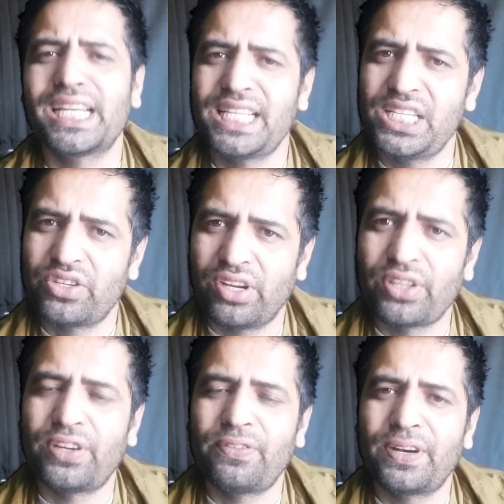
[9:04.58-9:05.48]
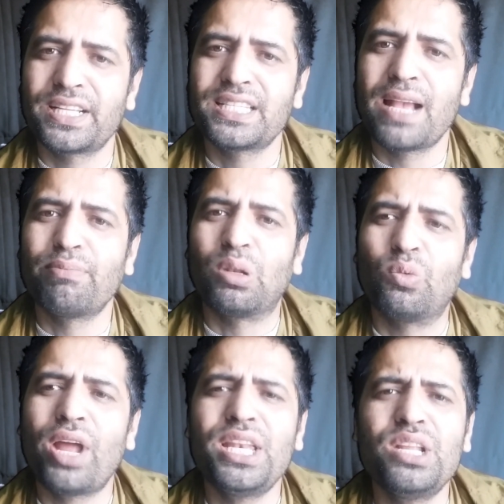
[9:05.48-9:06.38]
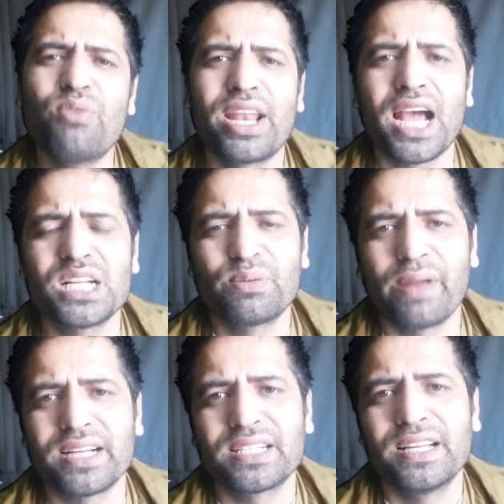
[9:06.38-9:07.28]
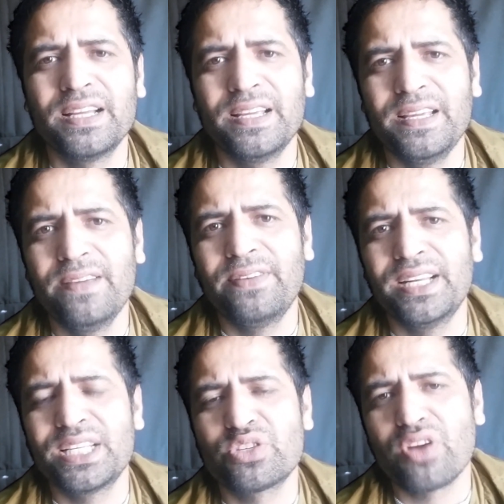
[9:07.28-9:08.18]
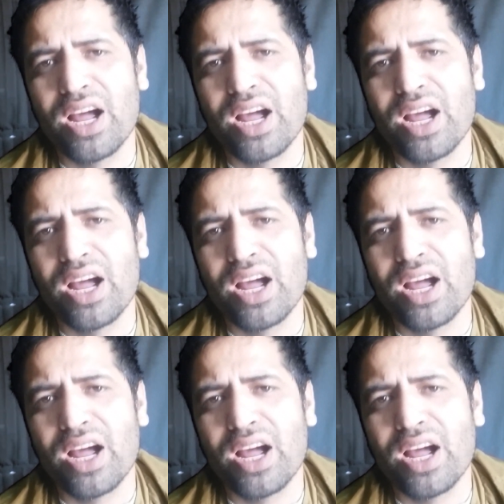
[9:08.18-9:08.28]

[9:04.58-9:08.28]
they should coordinate each other. For example, only one aspect,